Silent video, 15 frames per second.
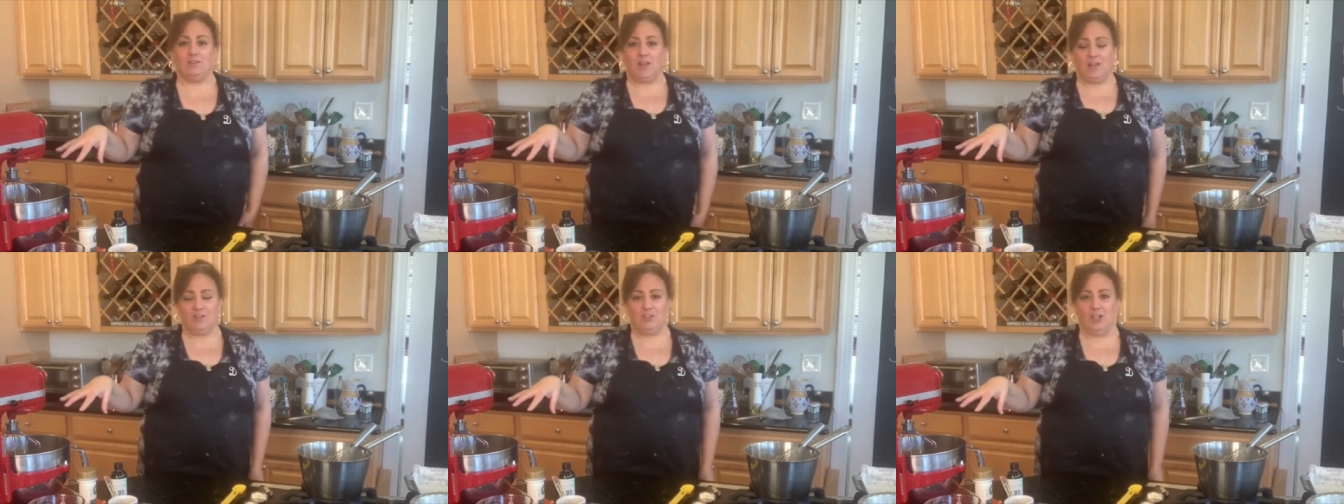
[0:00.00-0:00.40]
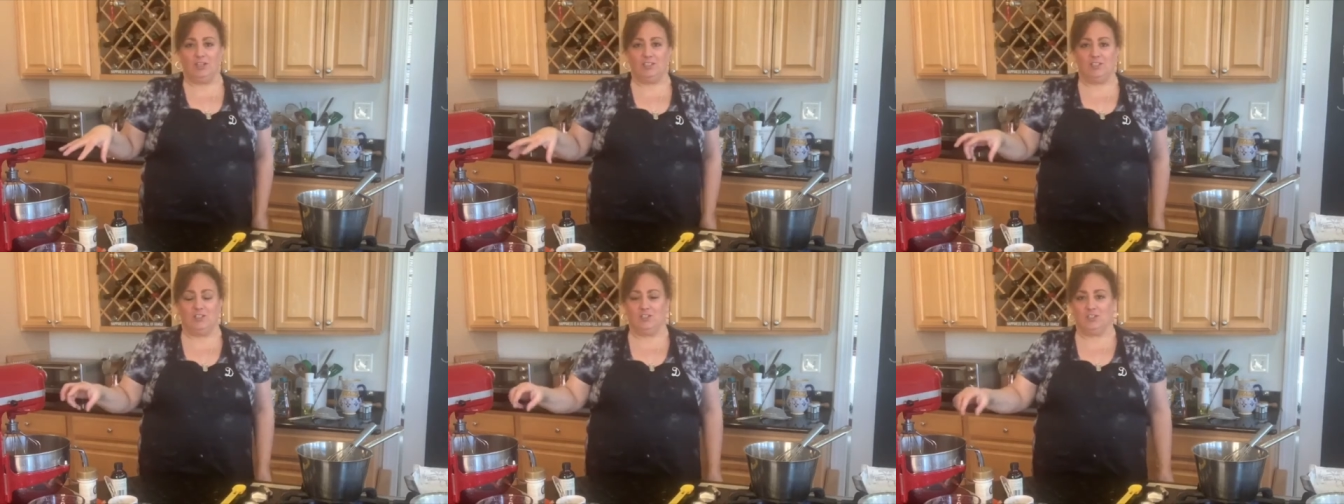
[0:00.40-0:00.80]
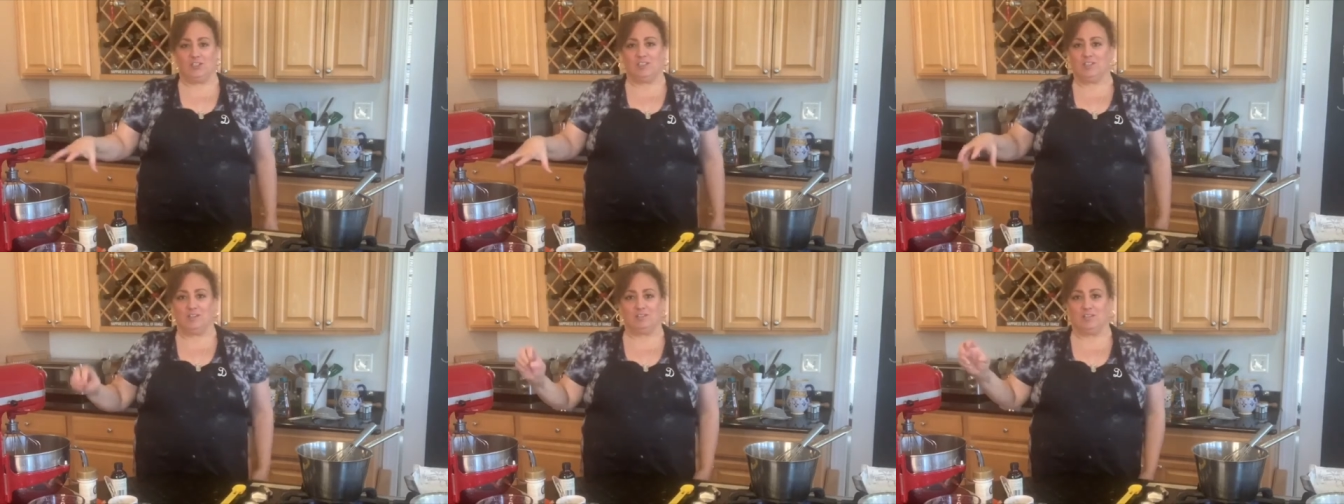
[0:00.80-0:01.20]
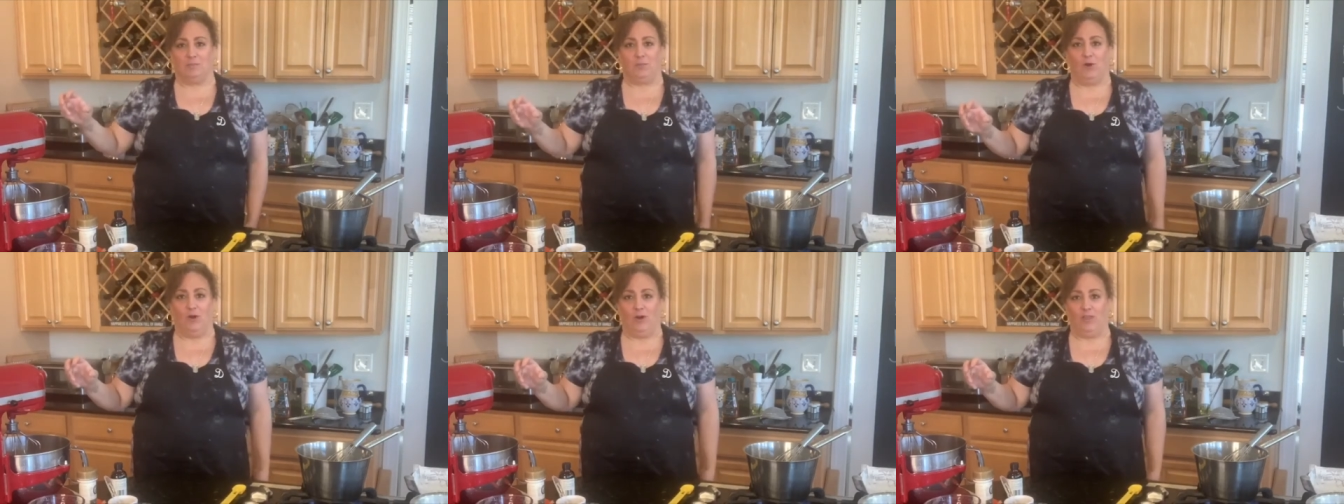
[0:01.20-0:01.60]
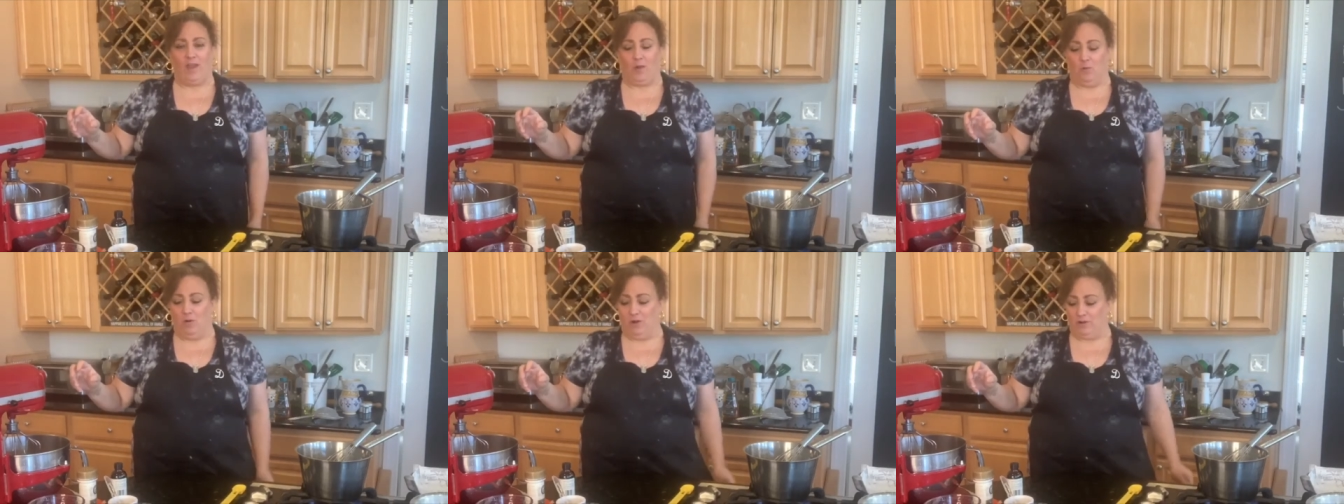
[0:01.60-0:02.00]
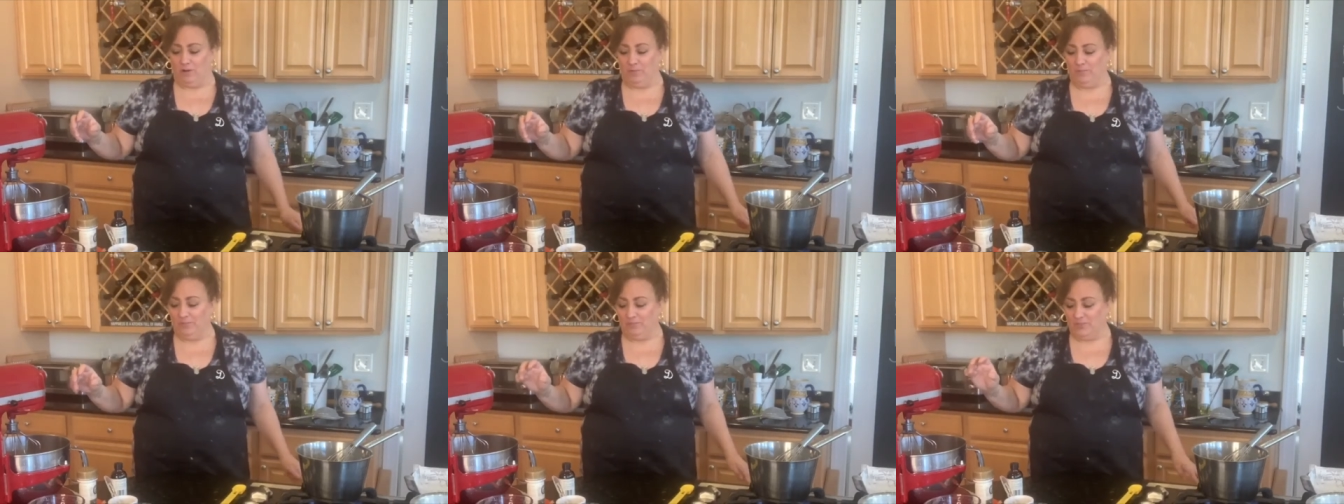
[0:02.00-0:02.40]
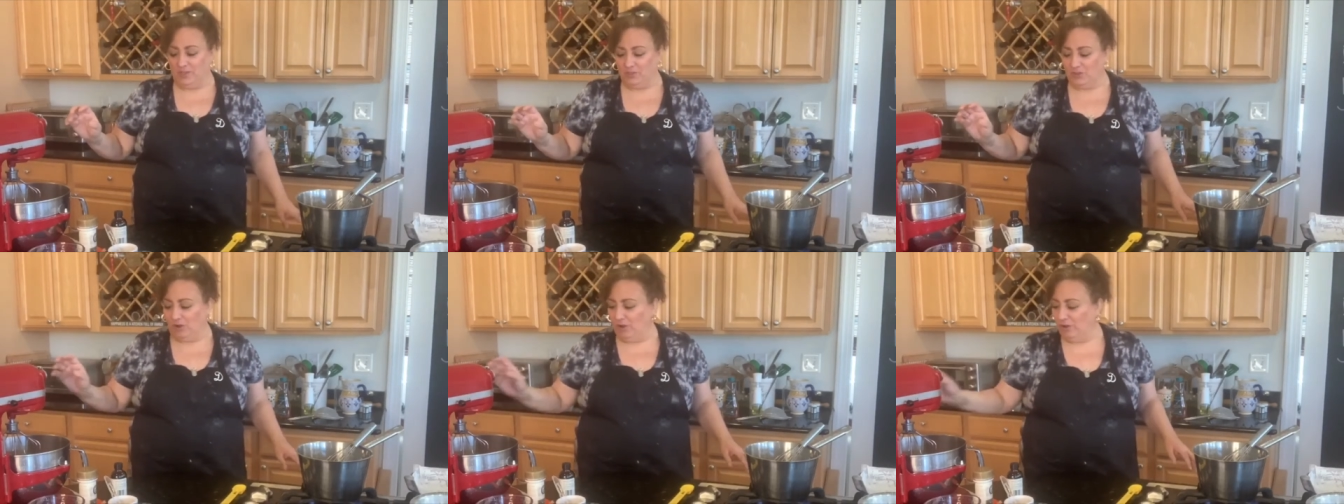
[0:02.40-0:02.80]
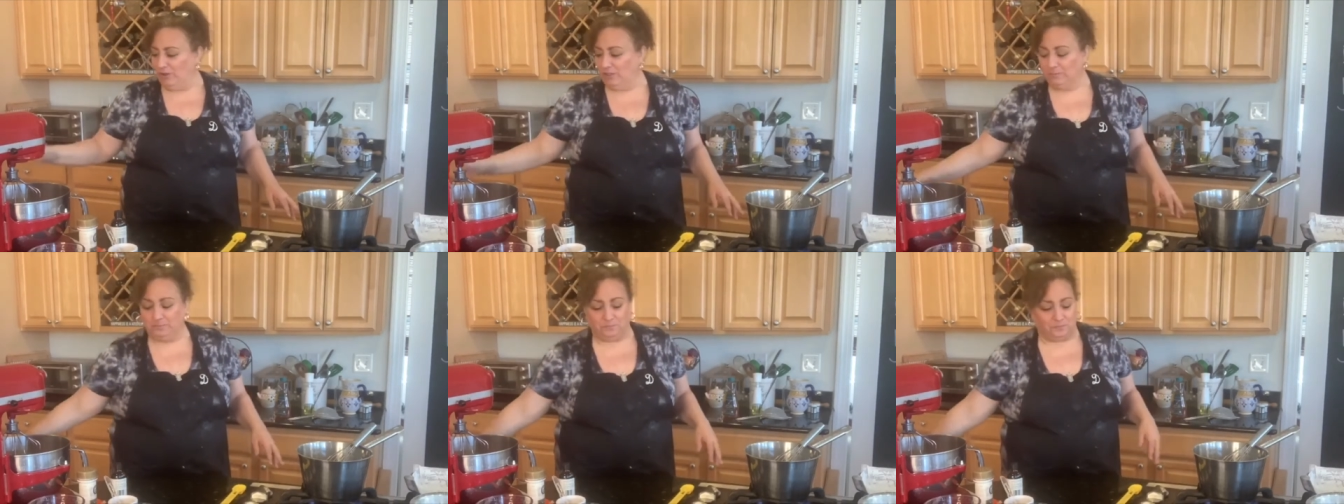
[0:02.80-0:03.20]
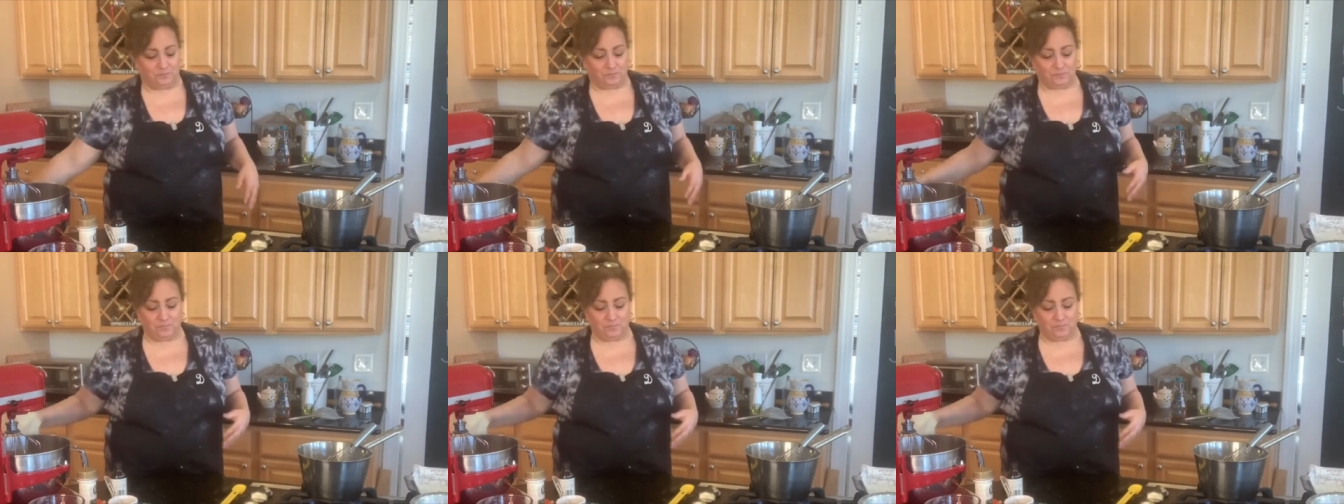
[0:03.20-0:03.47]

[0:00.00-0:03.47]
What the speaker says: That gelatin just sucked up all that water. It's all,